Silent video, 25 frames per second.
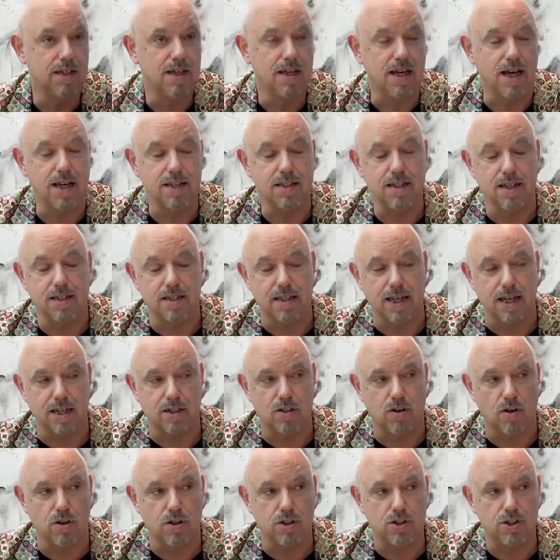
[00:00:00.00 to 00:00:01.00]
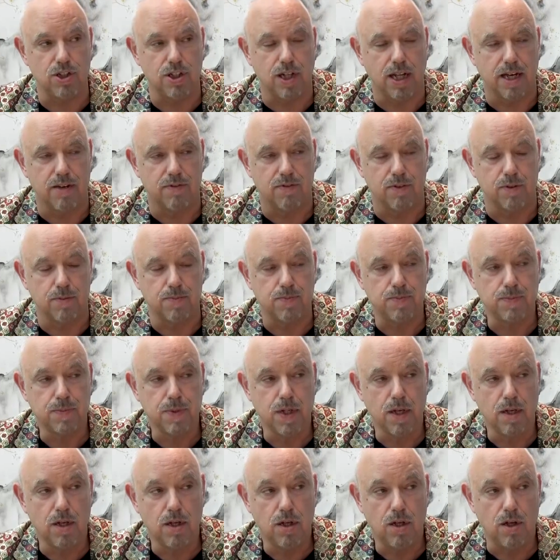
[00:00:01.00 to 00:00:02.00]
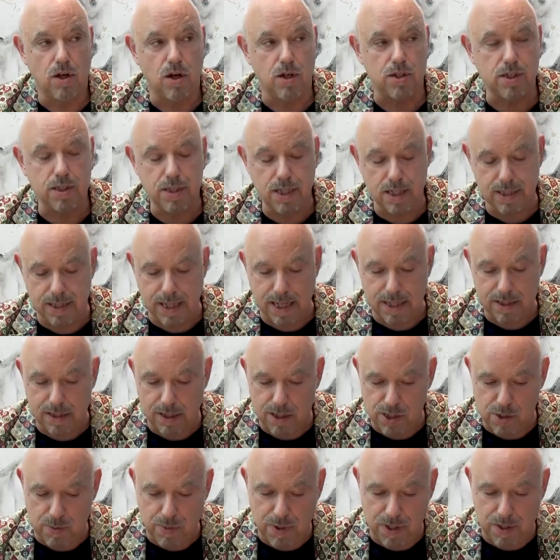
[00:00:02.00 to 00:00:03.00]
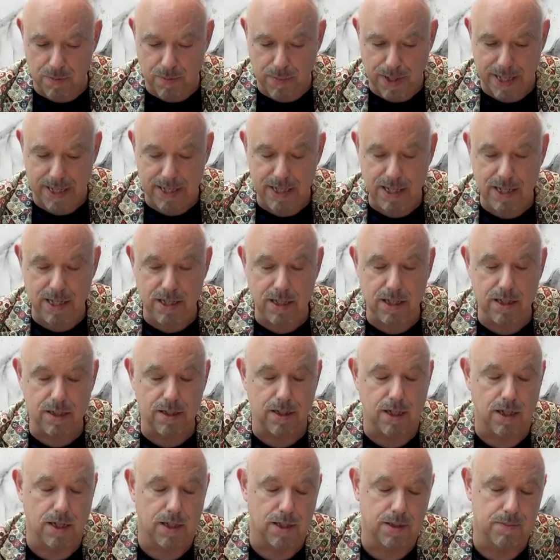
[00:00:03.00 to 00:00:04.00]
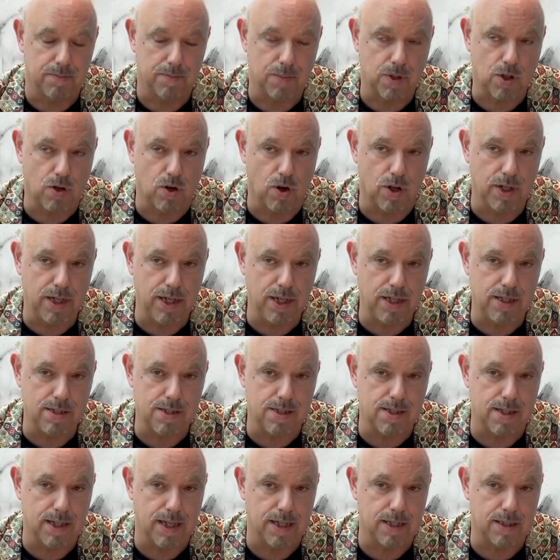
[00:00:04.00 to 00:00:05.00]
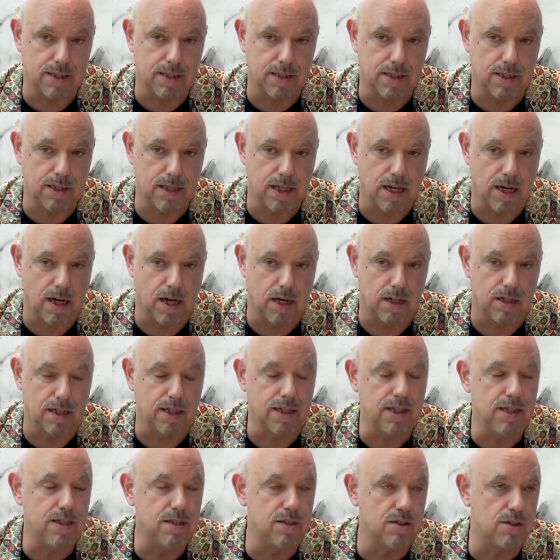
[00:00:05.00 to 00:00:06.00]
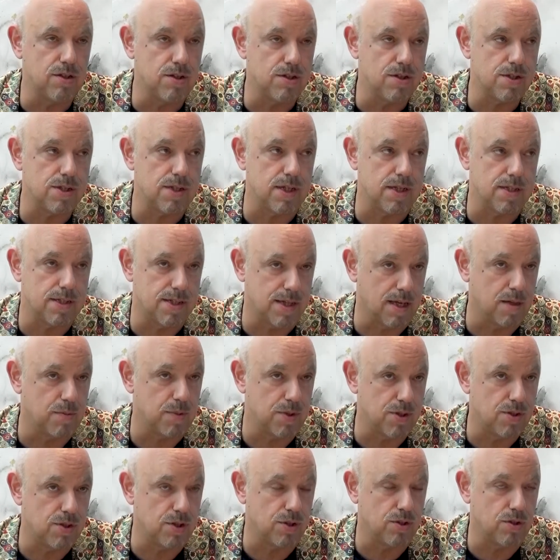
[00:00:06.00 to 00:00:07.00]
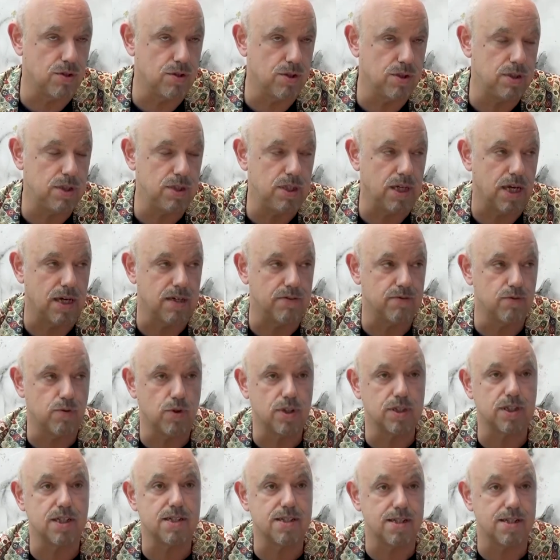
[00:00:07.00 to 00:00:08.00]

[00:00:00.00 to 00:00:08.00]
at the technology level. Other than that, there's been many colleagues that are leaders in cybersecurity. I've worked in